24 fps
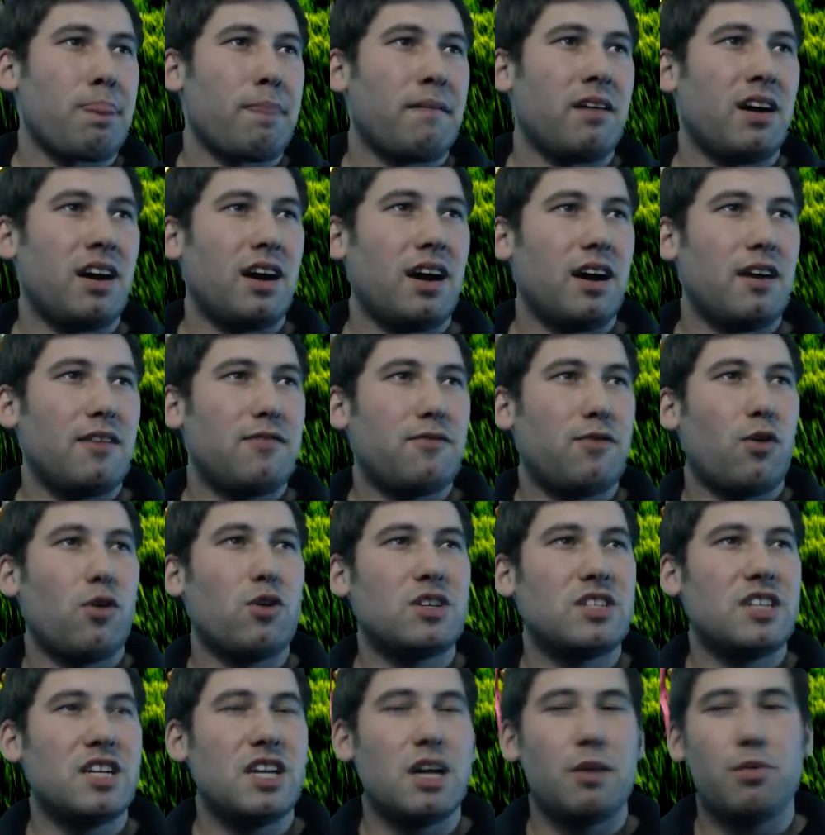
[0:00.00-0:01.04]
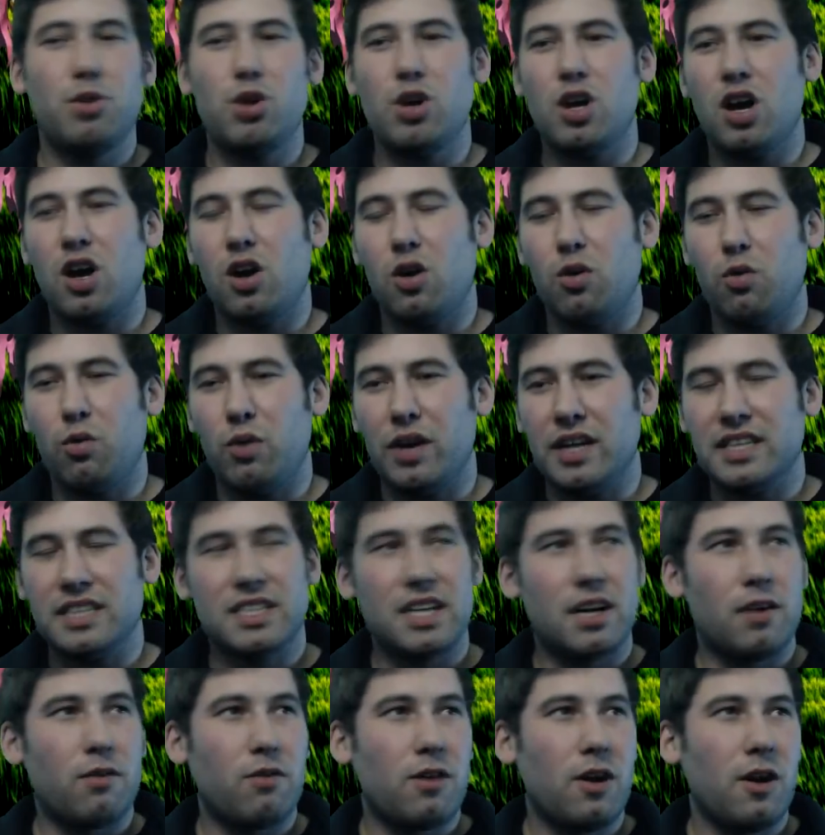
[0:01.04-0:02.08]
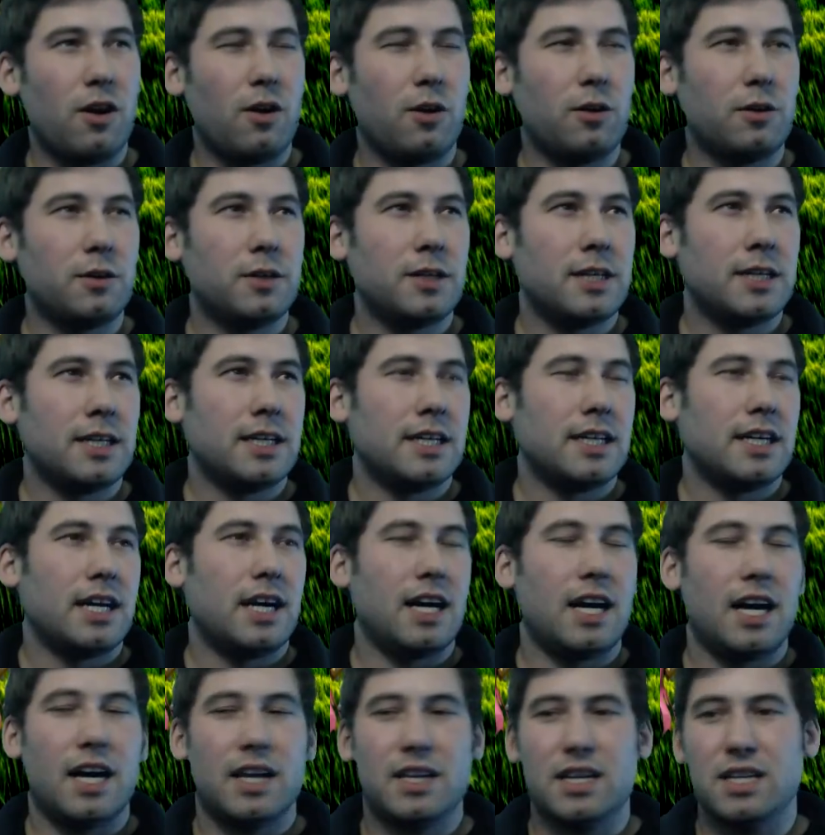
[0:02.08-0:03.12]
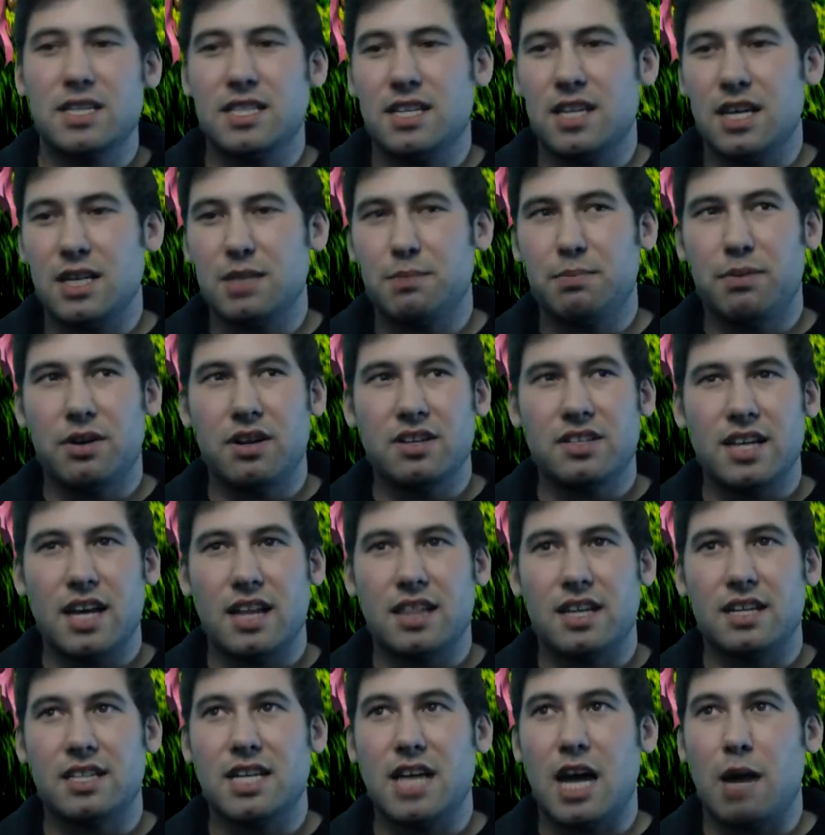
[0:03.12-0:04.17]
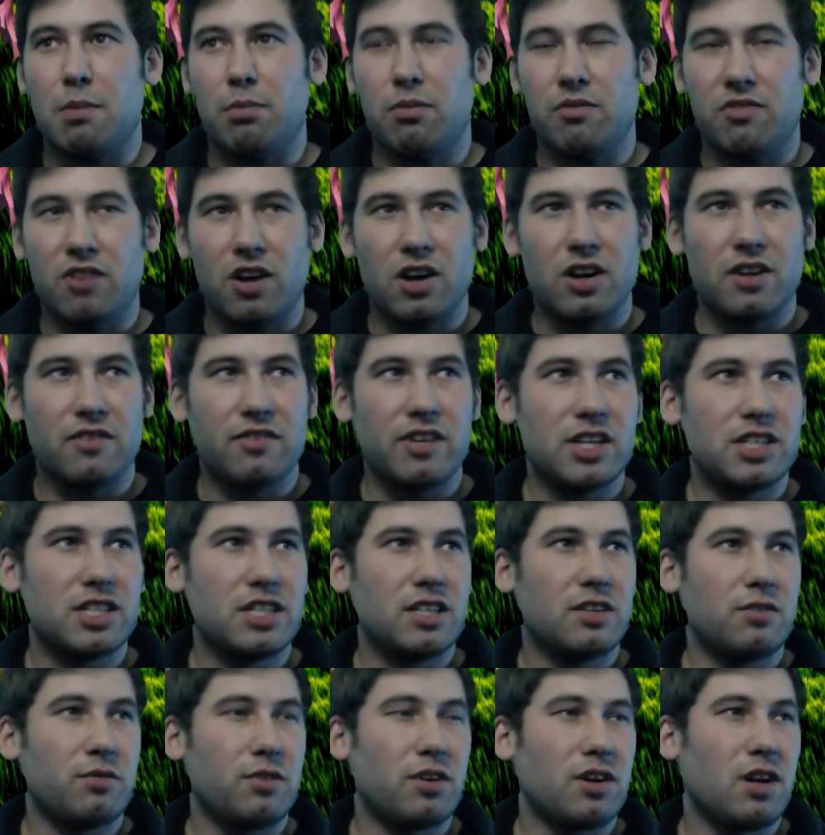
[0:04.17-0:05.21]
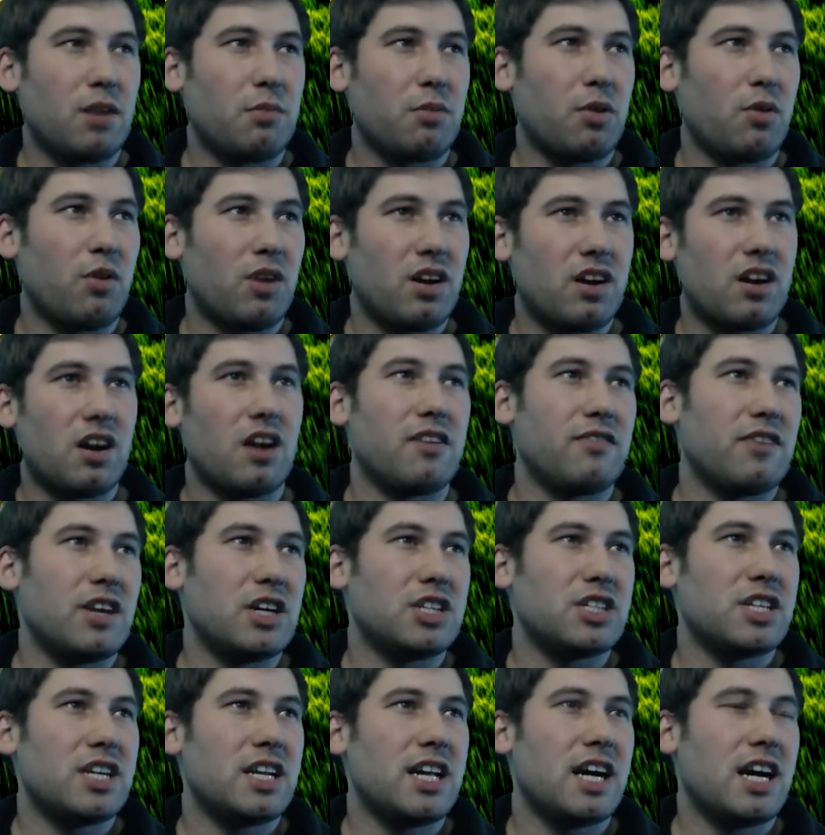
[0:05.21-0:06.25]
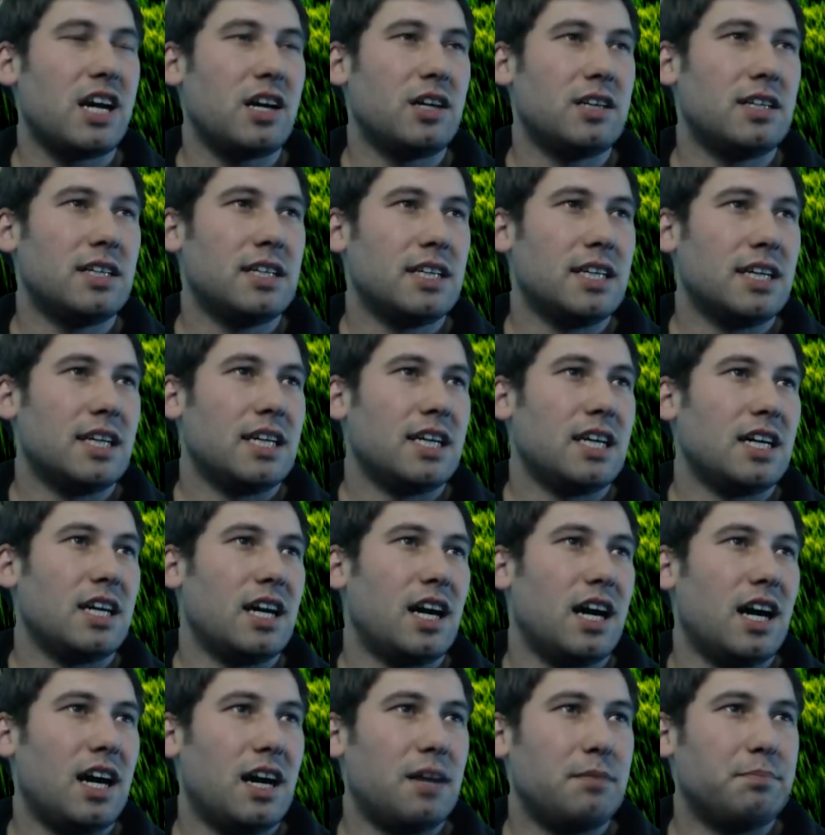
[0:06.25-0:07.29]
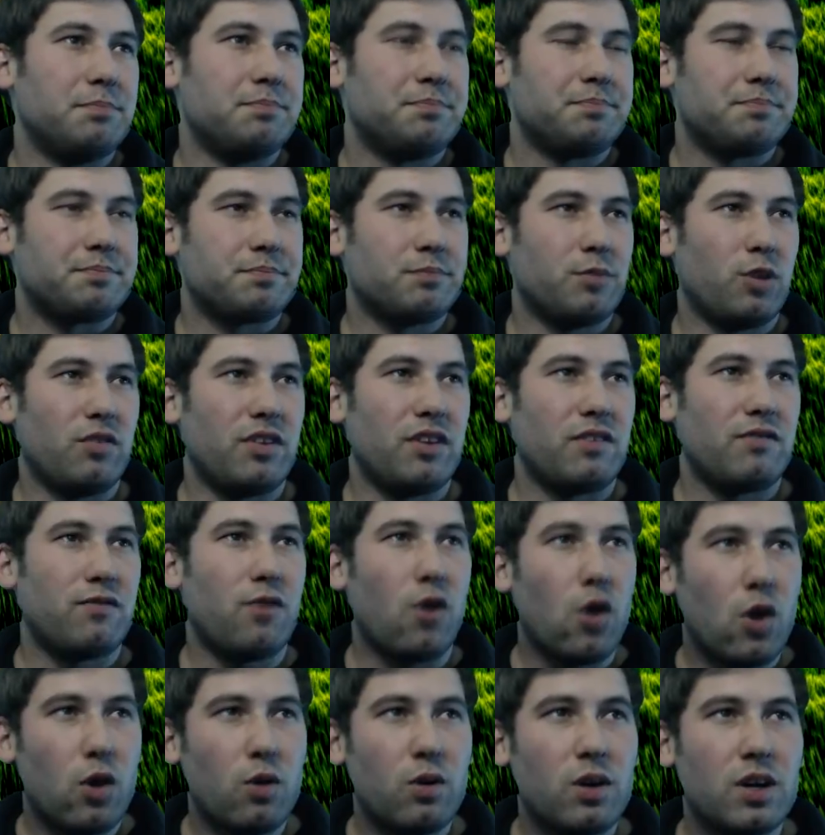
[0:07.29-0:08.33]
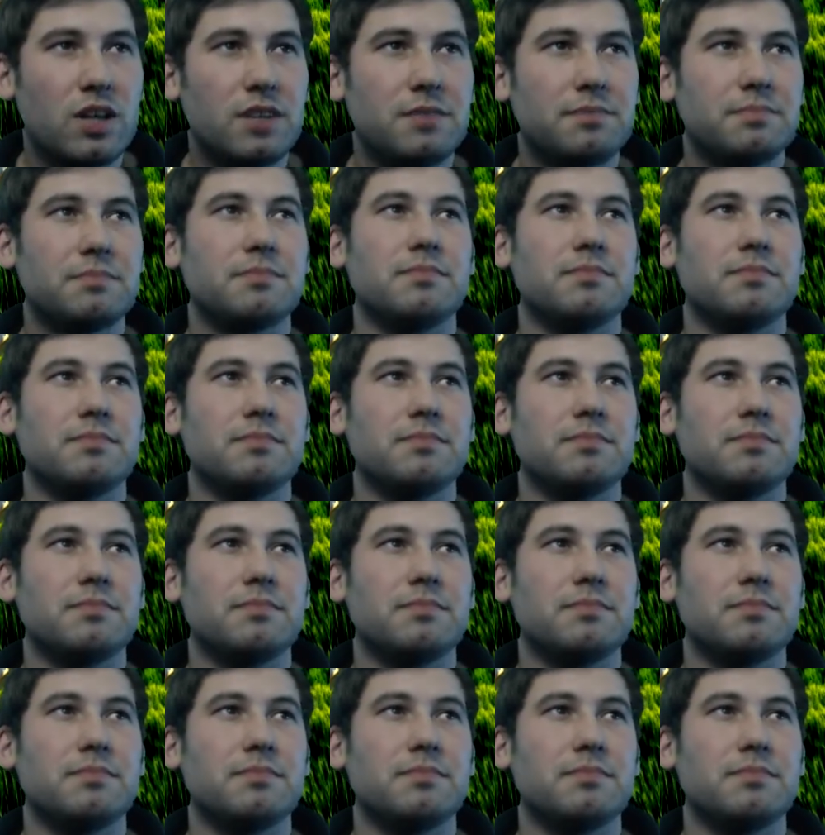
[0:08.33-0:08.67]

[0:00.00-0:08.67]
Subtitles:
4 CWL wins in a row. This does put us at the top of our division. We're number 1 in our division now. Moving forward.